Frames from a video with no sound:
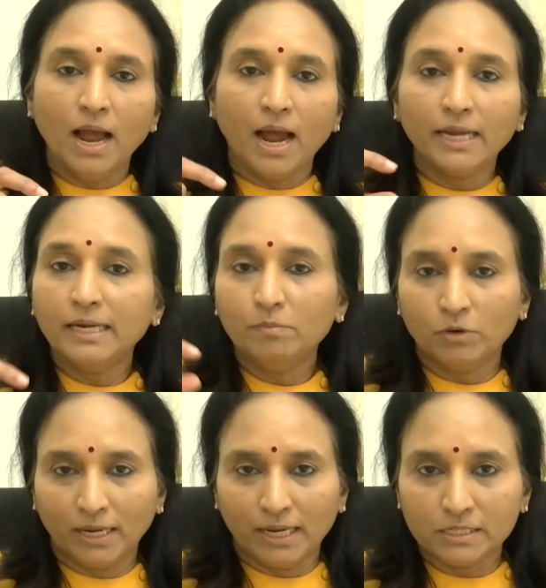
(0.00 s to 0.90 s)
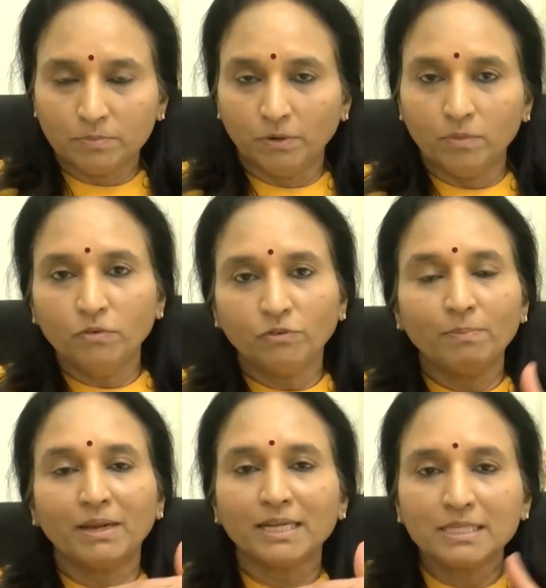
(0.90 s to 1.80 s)
highly motile sperm, from
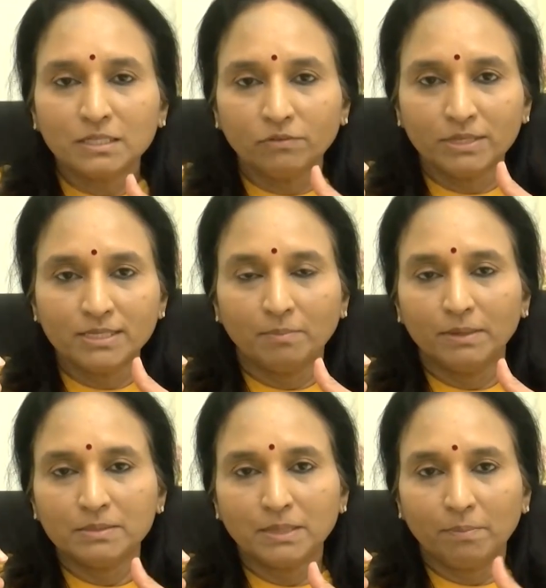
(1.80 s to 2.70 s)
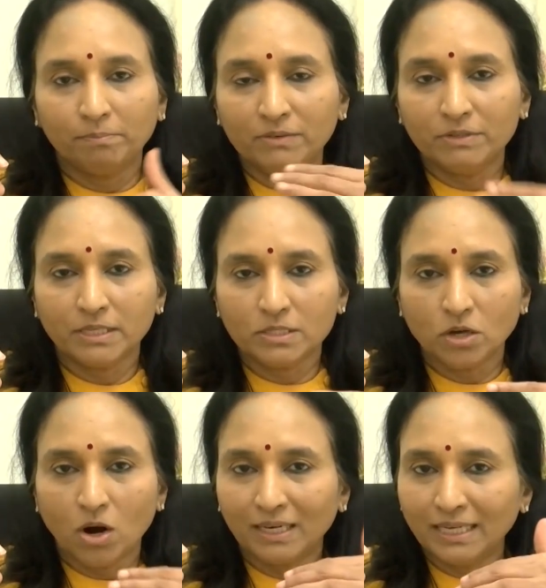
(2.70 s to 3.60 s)
the rest of the semen sample which has
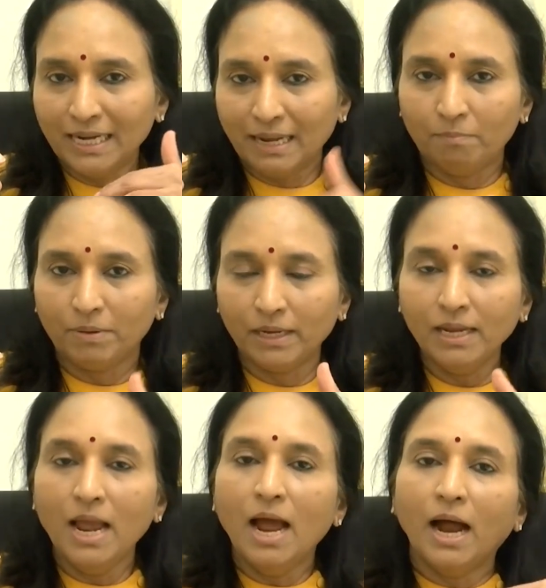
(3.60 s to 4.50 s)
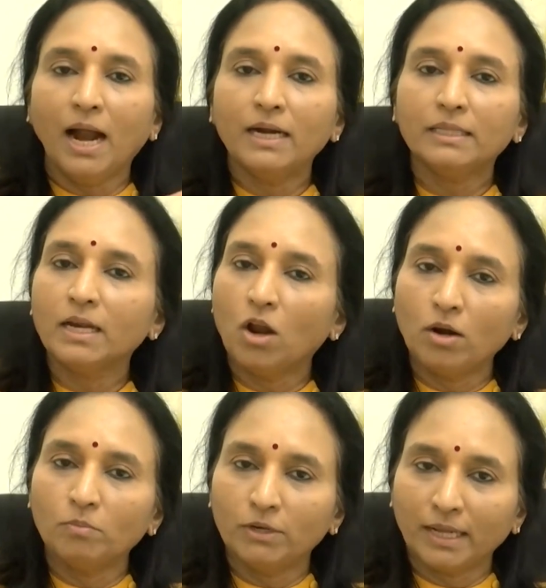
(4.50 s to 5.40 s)
got the debris and the
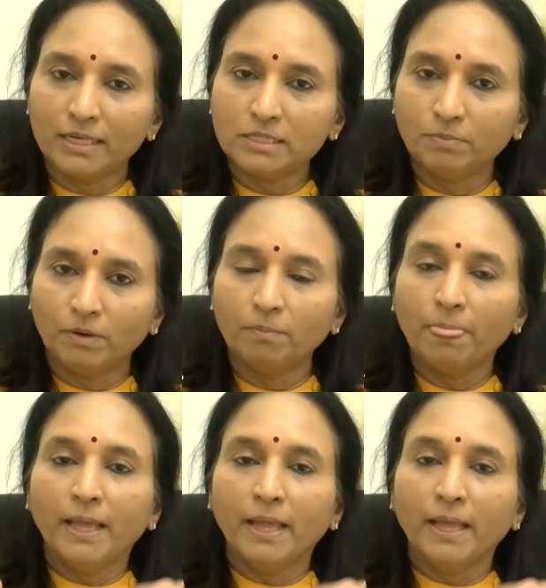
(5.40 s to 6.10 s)
non-motile sperm.